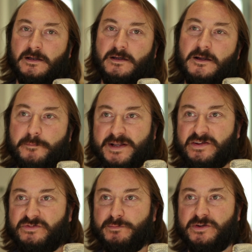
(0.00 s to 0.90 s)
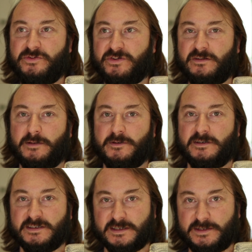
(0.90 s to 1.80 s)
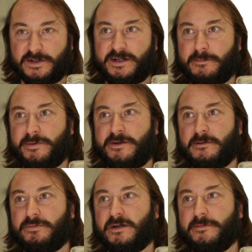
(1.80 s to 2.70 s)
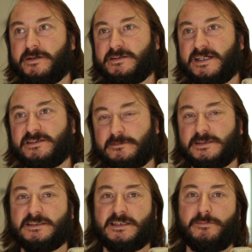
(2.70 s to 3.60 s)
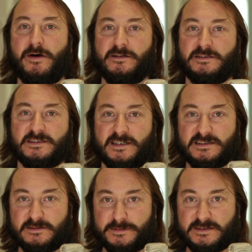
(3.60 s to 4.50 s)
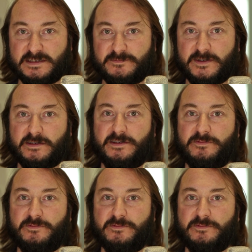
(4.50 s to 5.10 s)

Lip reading: Meta's Muse Glimmer is a 30 billion parameter dense reasoning model designed specifically for